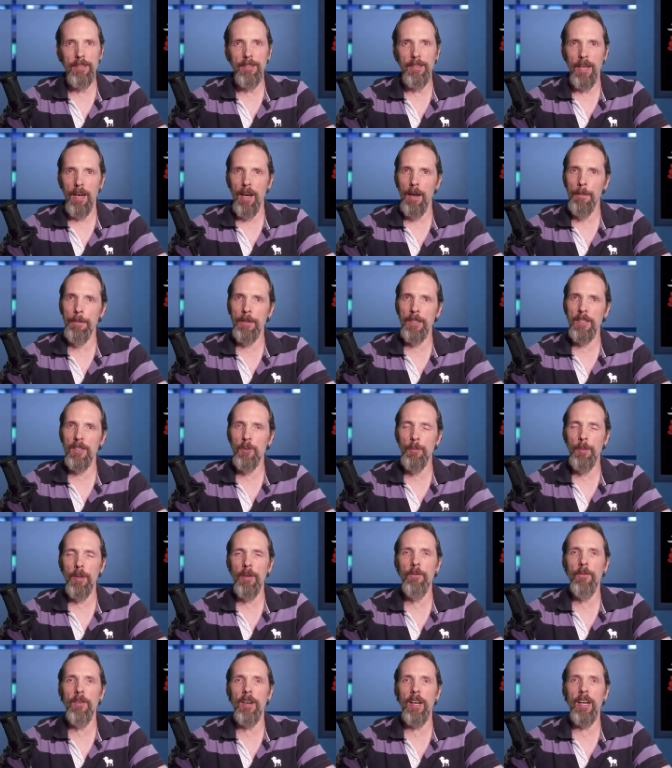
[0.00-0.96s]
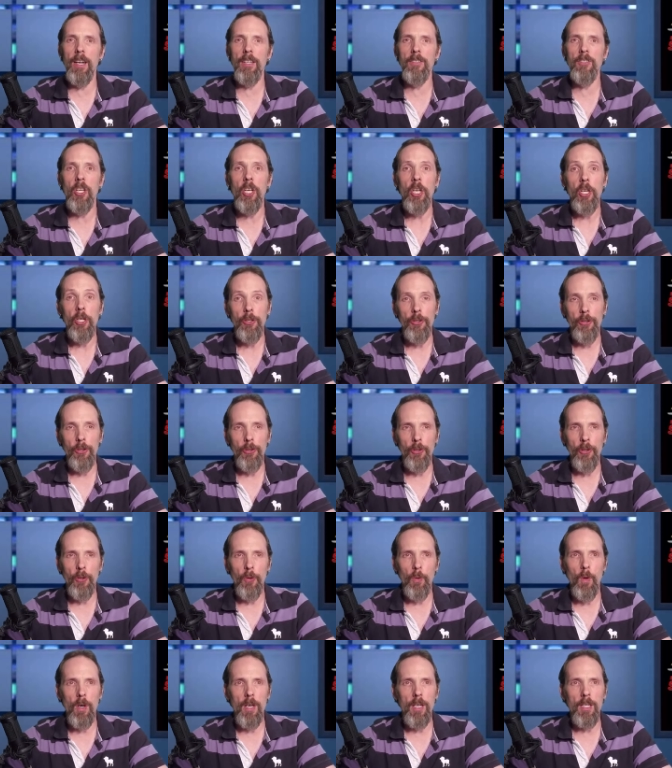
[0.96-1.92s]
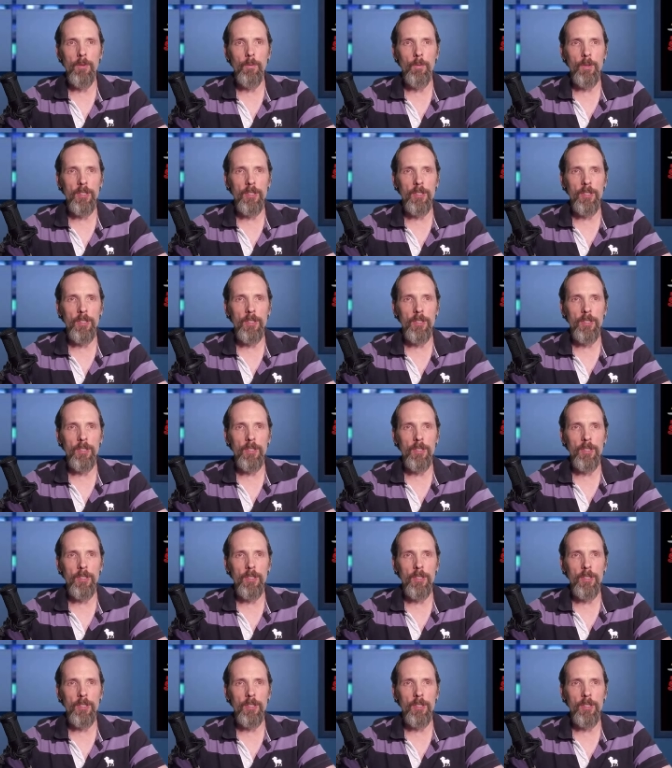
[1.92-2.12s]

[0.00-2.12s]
topping the Spitfires 2-1,